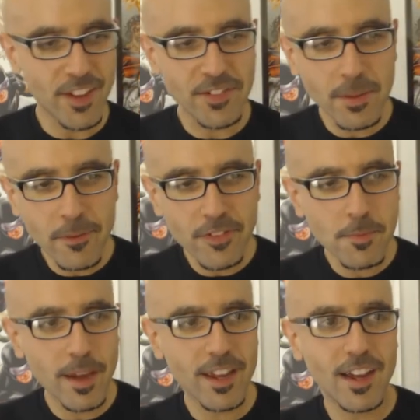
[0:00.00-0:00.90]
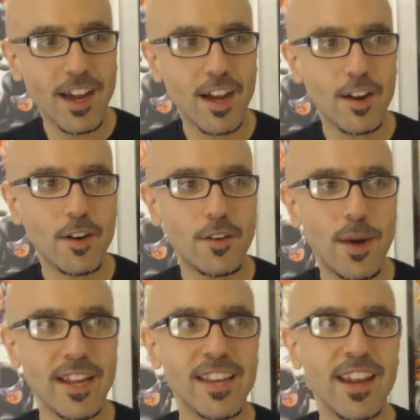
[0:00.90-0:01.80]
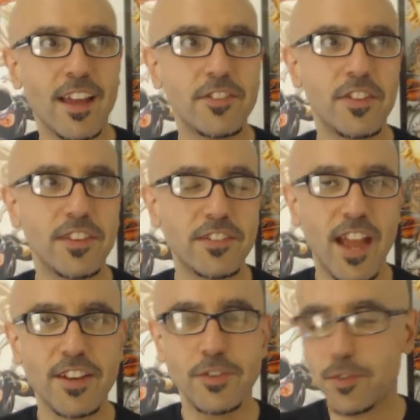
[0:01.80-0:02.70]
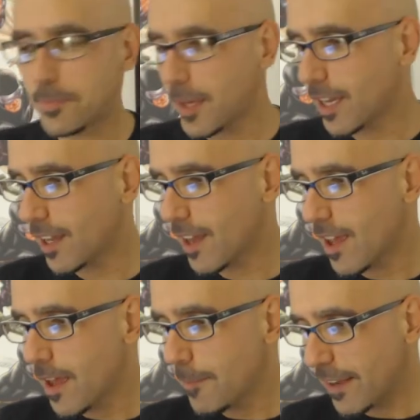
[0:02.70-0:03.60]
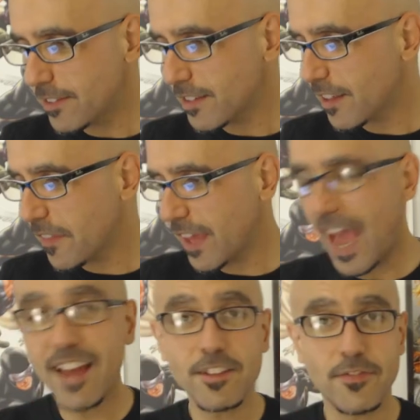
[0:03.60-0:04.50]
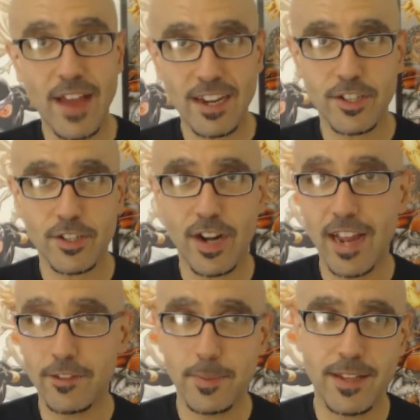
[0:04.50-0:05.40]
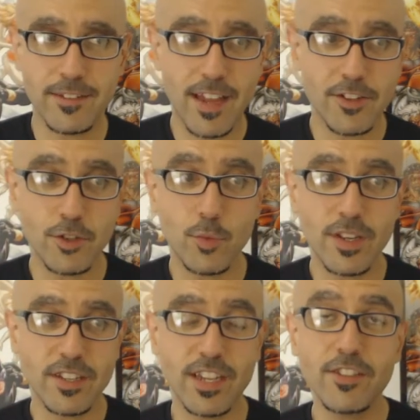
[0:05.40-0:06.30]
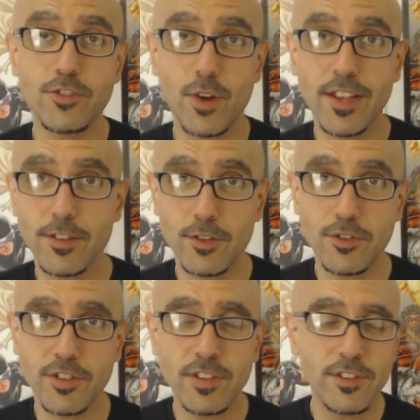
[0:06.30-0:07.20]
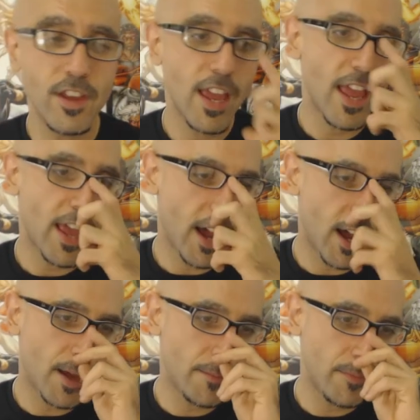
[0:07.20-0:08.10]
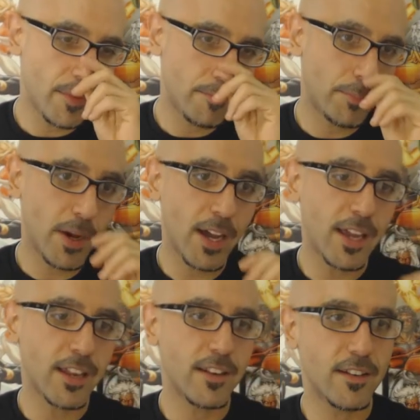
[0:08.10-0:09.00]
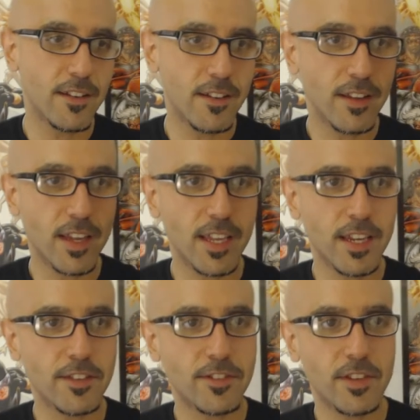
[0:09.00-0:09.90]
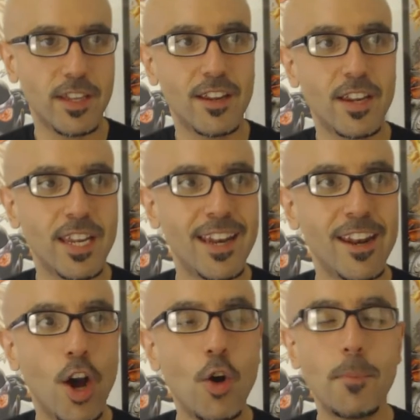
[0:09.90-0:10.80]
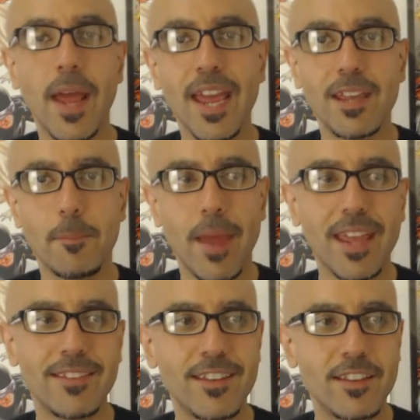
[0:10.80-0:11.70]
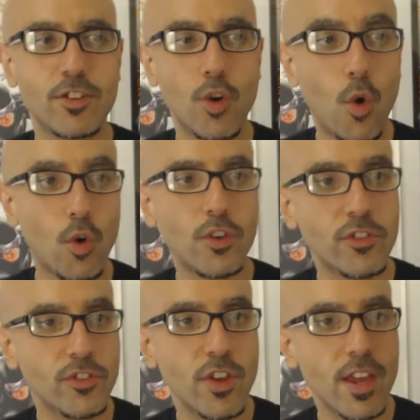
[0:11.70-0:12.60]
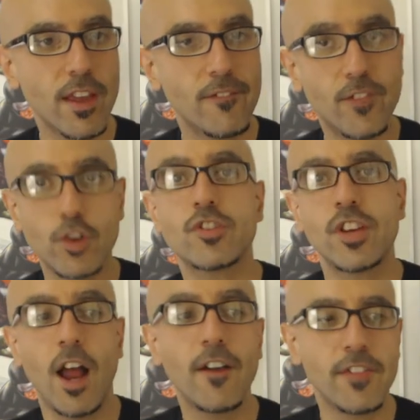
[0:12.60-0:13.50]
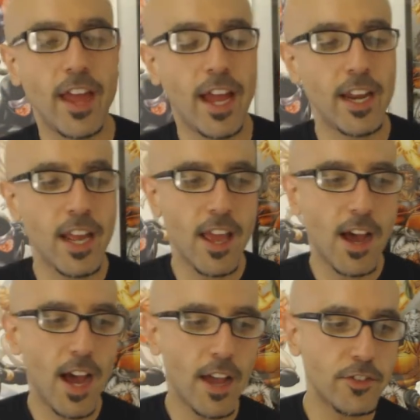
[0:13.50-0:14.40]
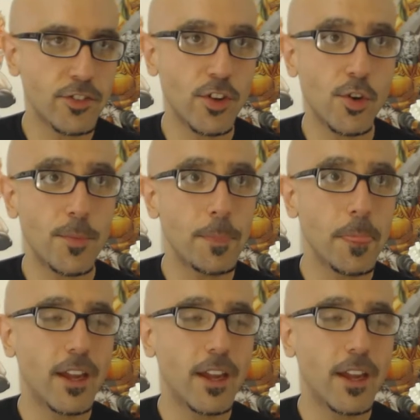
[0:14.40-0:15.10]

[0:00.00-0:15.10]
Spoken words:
some of you may recognize this statue as being basically the X-Factor Iceman statue, which is translucent, but in an opaque painted coarse version of that. So